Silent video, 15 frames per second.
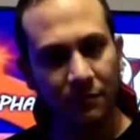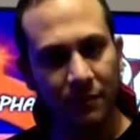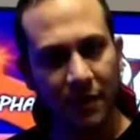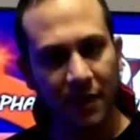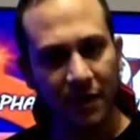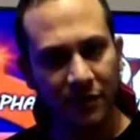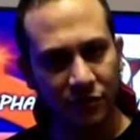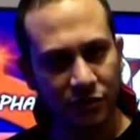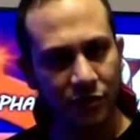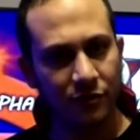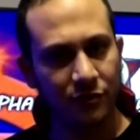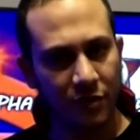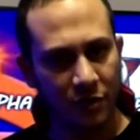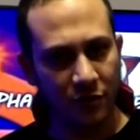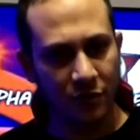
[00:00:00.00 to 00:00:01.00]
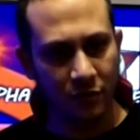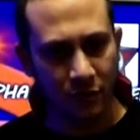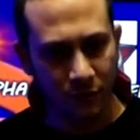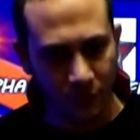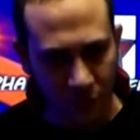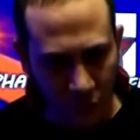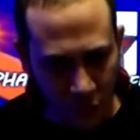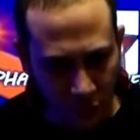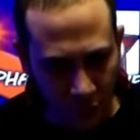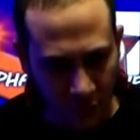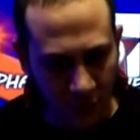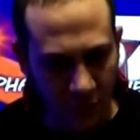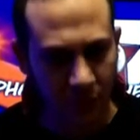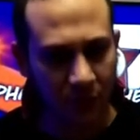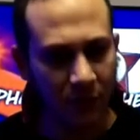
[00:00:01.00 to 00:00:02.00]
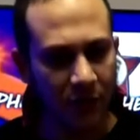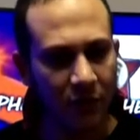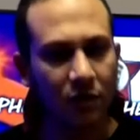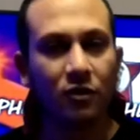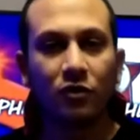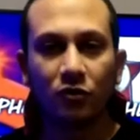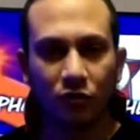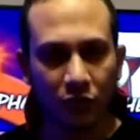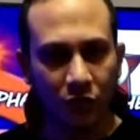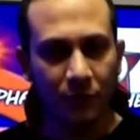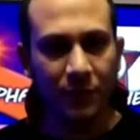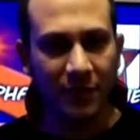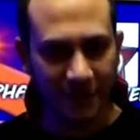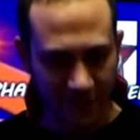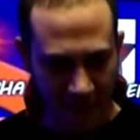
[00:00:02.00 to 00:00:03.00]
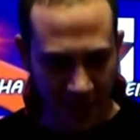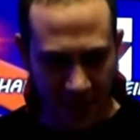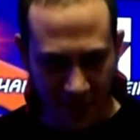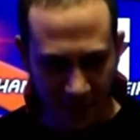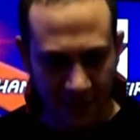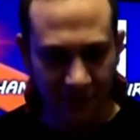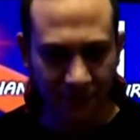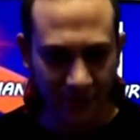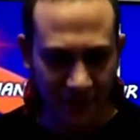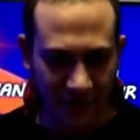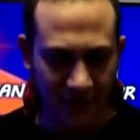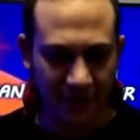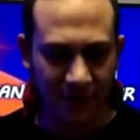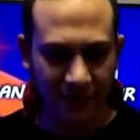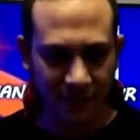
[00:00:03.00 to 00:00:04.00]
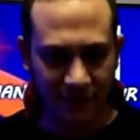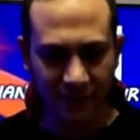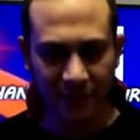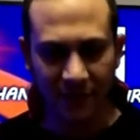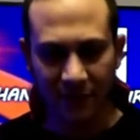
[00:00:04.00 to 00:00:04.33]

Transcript: and so no more group attack, because